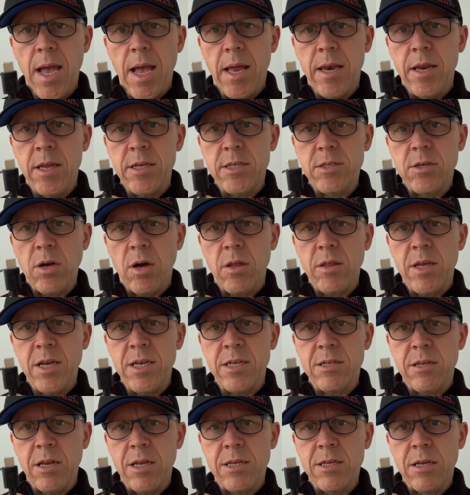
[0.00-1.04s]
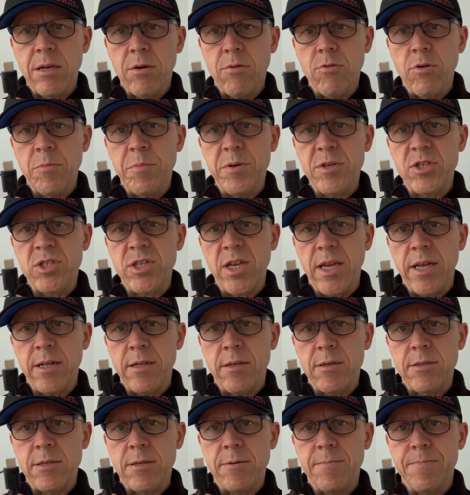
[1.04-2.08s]
and it's got these little rubber
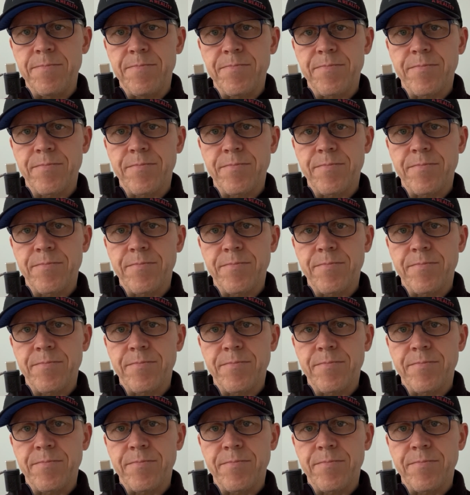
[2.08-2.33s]
seals.